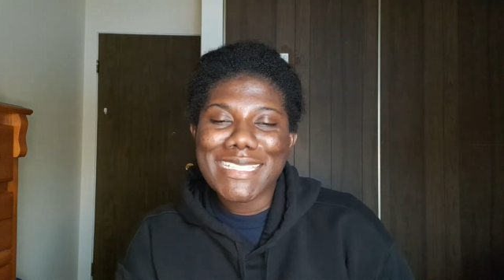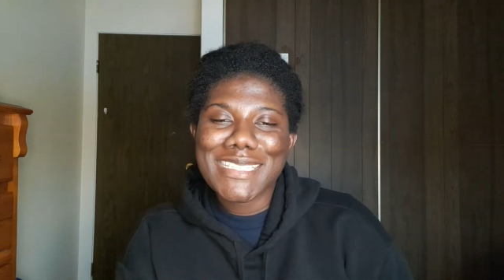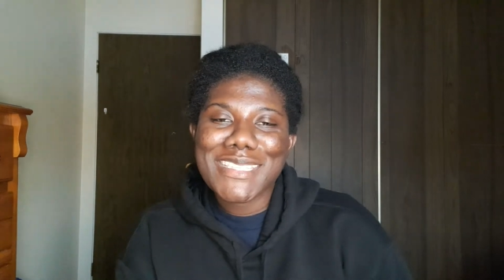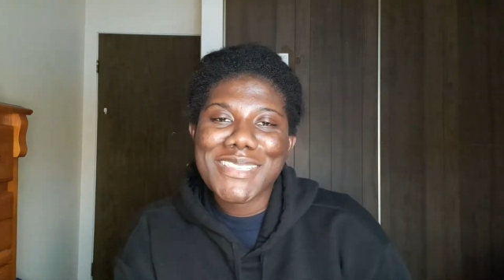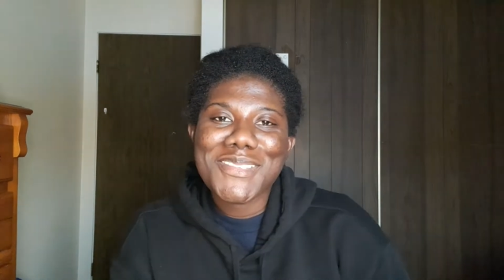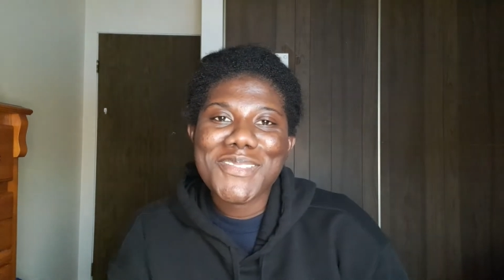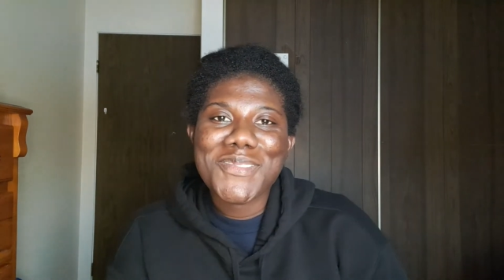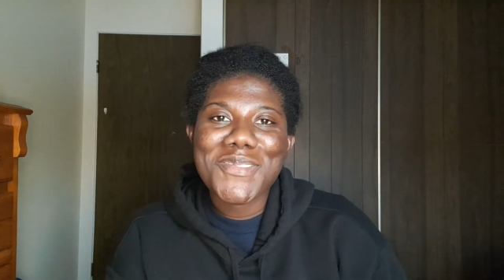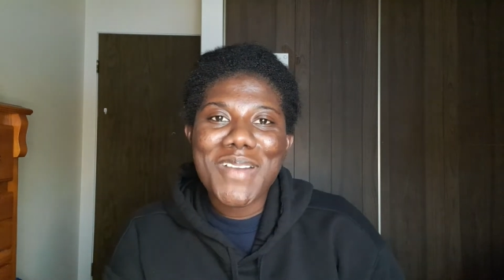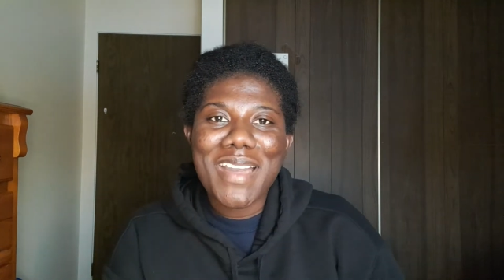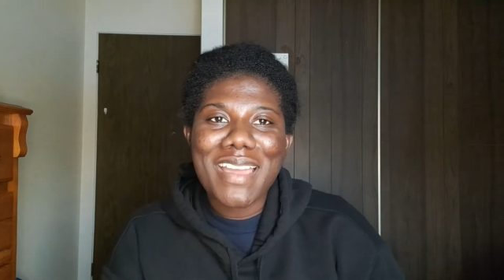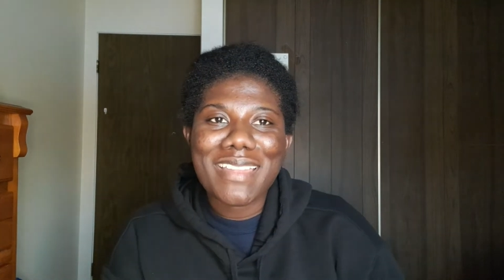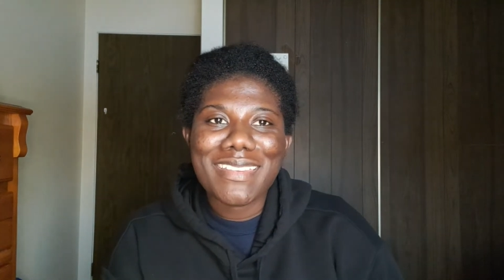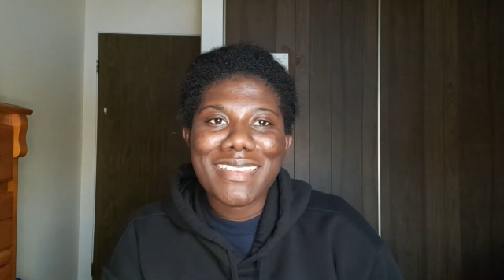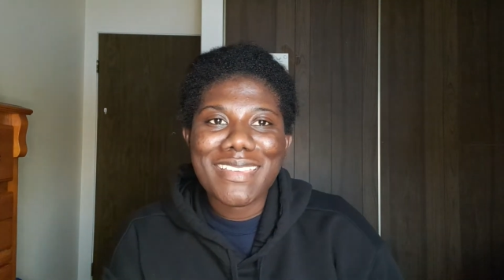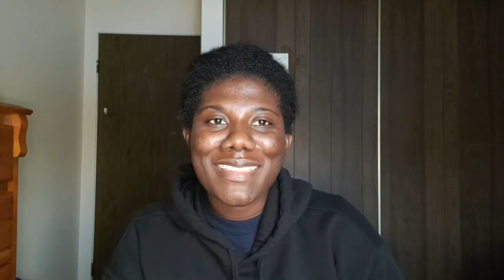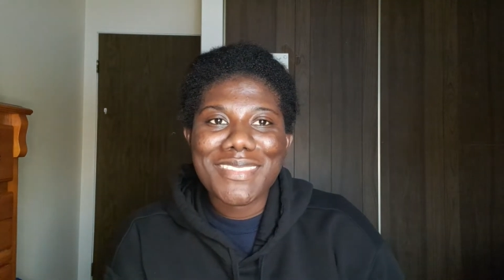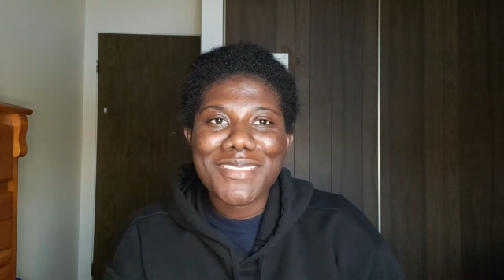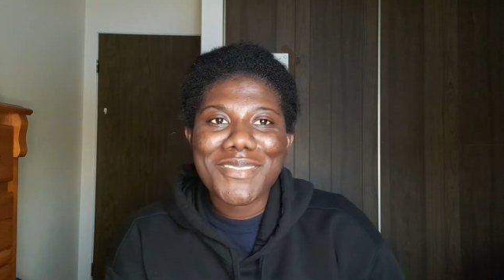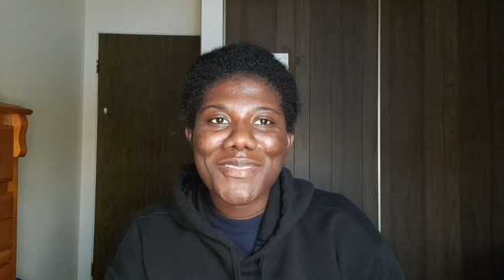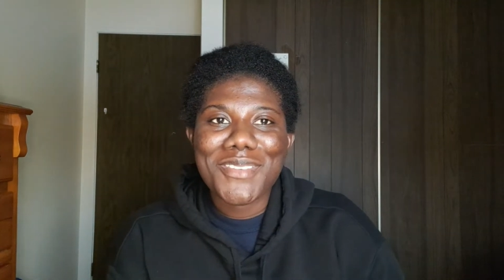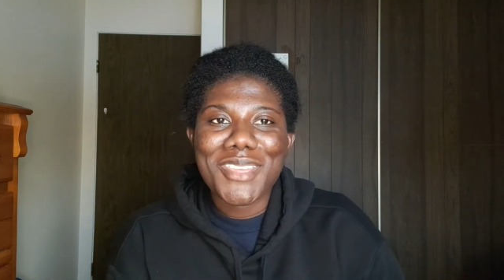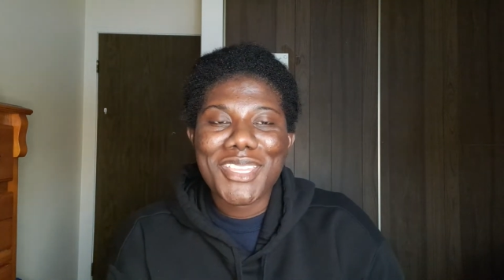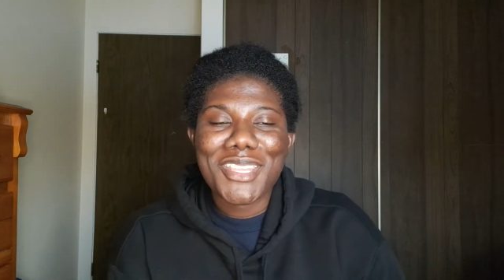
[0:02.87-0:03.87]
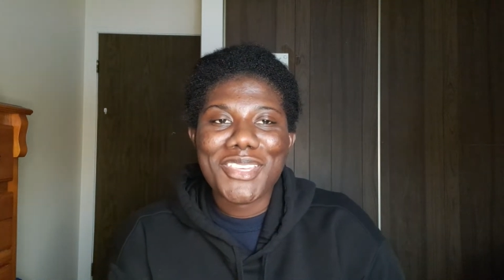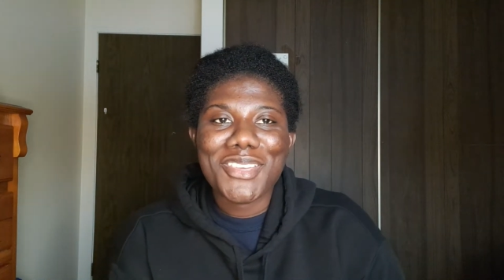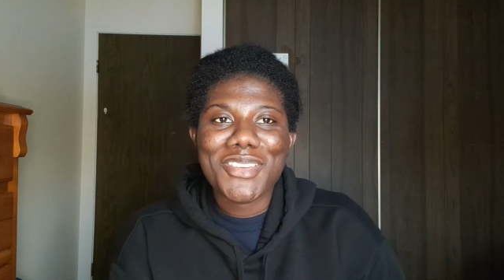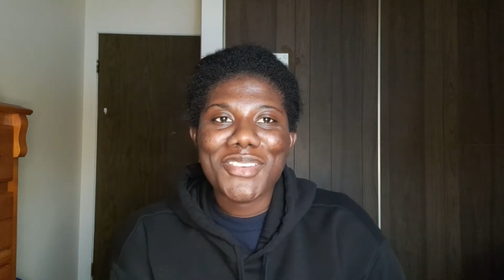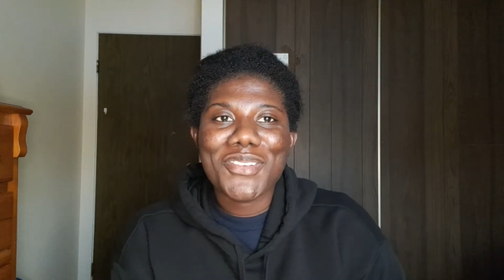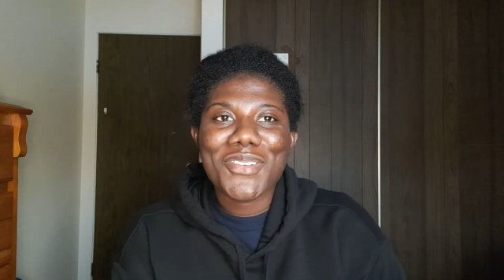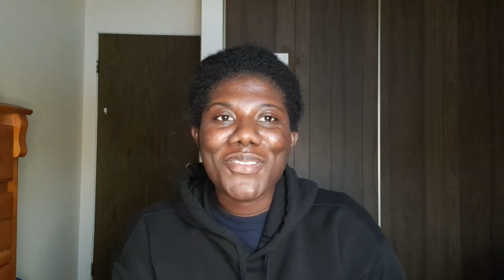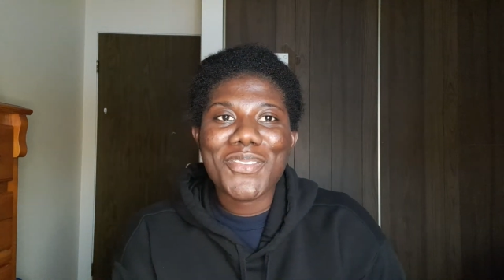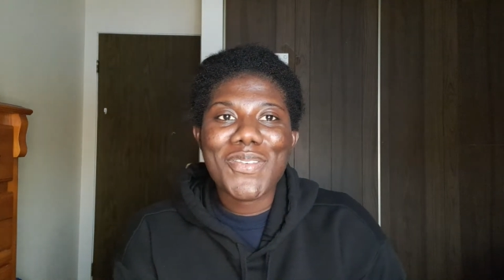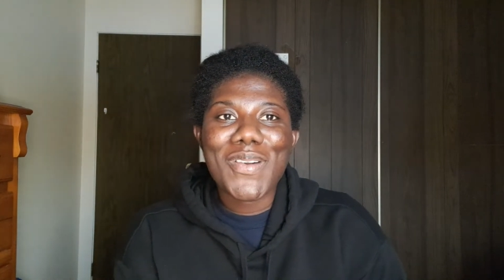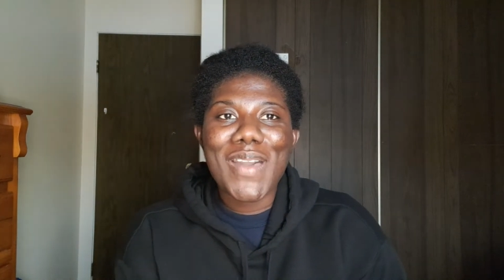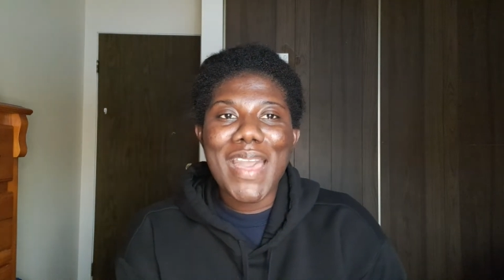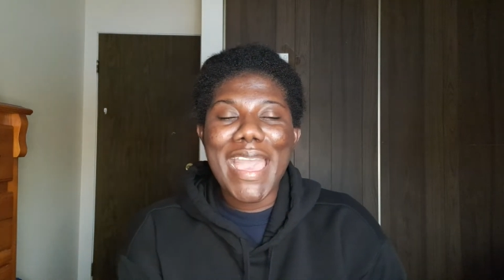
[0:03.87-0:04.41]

to another video.